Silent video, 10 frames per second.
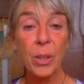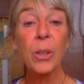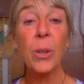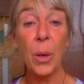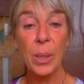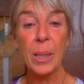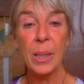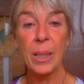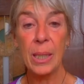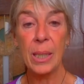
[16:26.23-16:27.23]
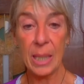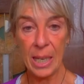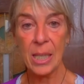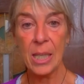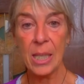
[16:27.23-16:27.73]
chronic
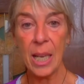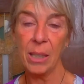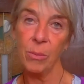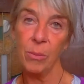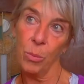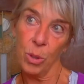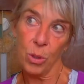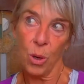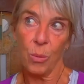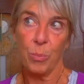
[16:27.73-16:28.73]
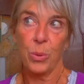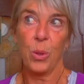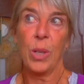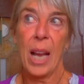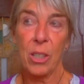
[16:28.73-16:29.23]
states, and we saw
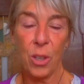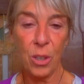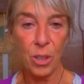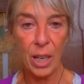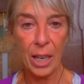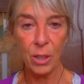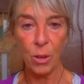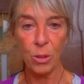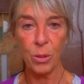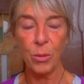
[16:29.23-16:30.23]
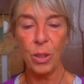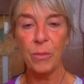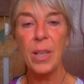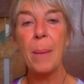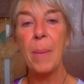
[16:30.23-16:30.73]
psora as the underlying cause of all
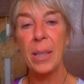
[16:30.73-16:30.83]
of them,